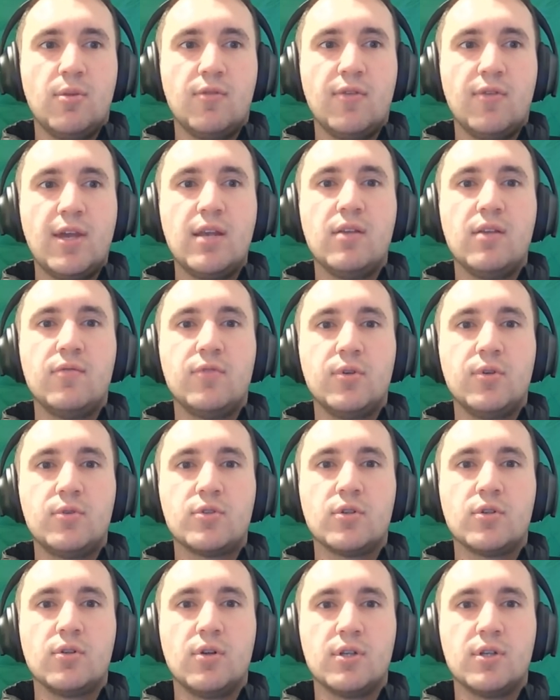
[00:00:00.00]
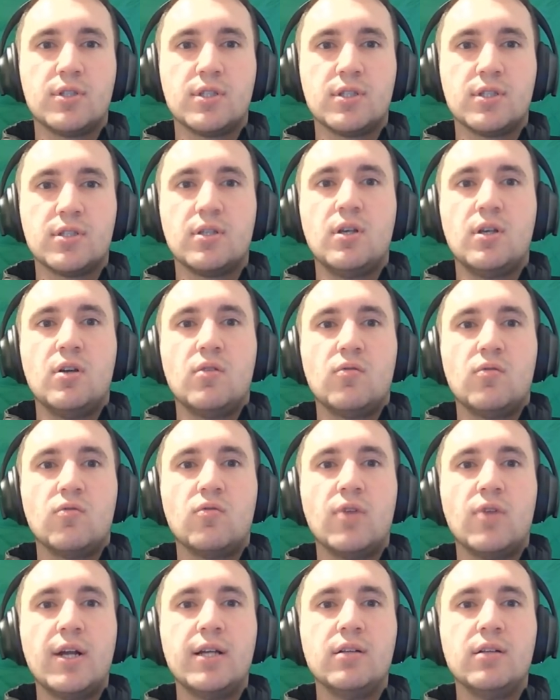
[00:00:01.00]
Step 6. Prevent
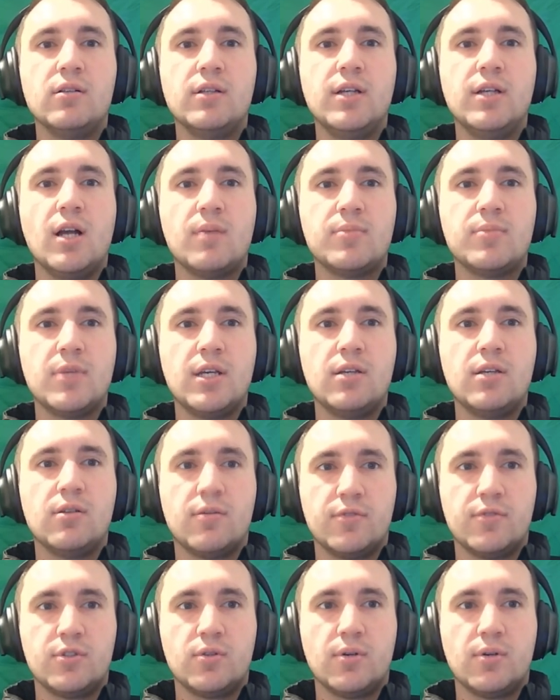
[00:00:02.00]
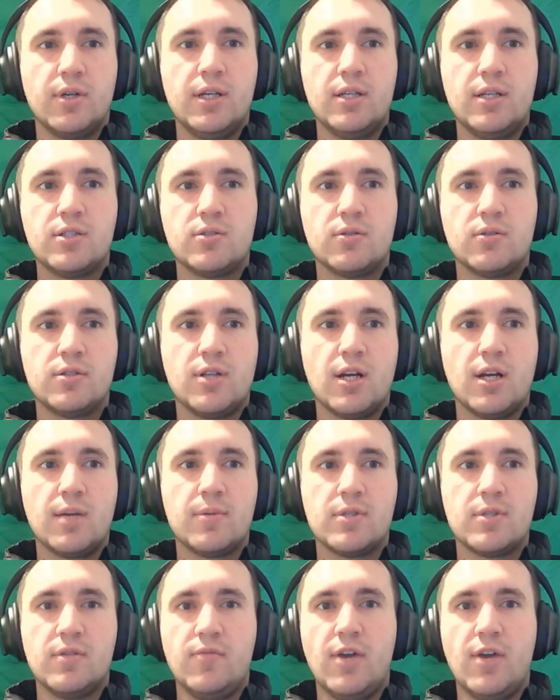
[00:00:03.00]
future losses. Regularly update your
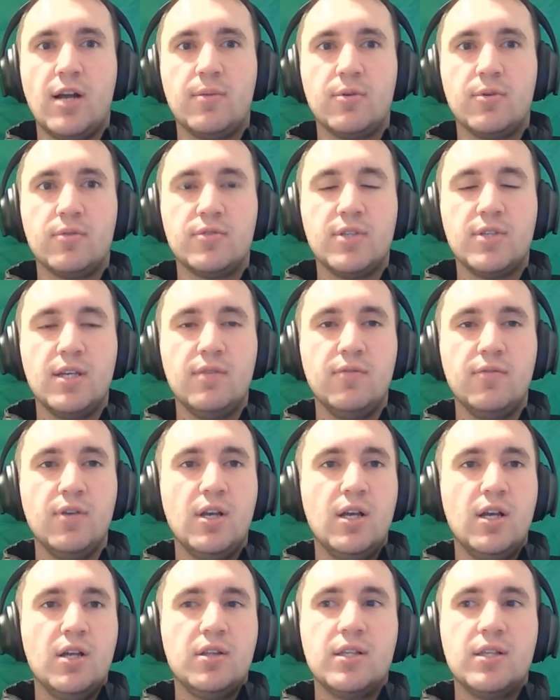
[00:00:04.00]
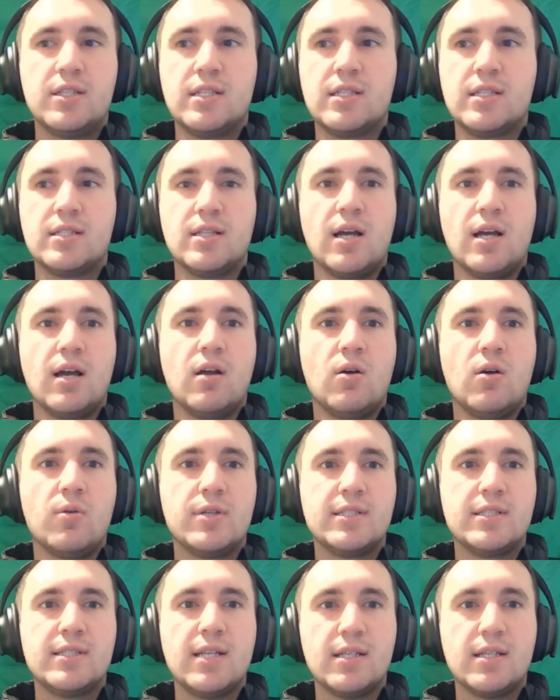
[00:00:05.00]
inventory and store documents in a fireproof safe.
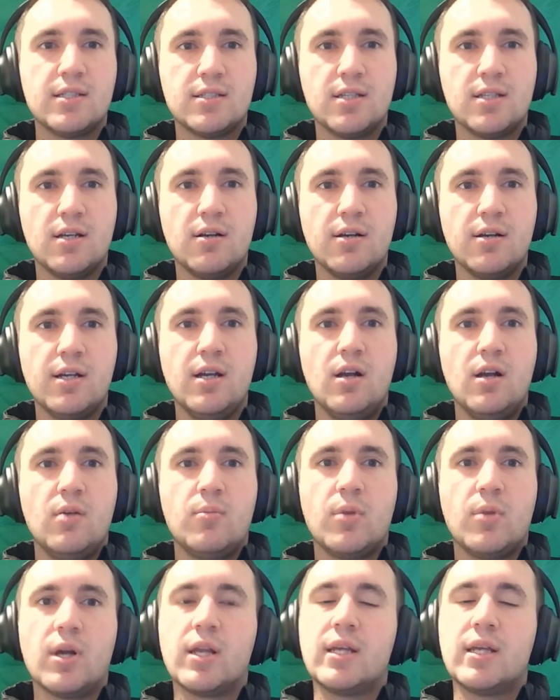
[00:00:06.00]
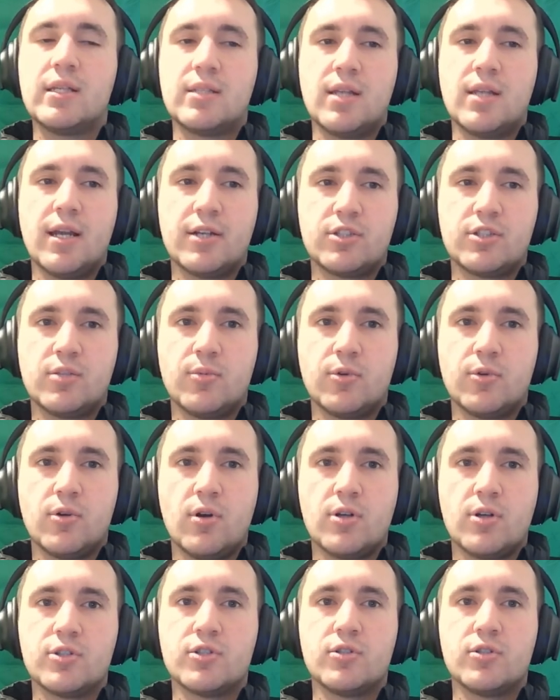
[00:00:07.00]
This is not always necessary,
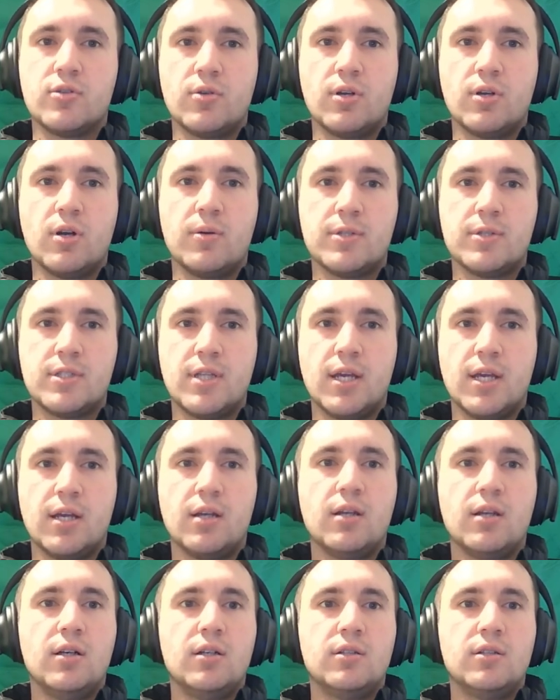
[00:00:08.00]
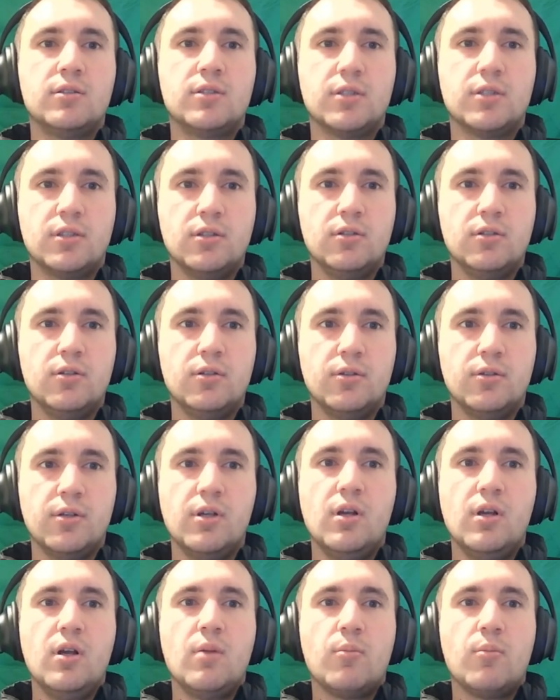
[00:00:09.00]
but is an extra precaution you can always take.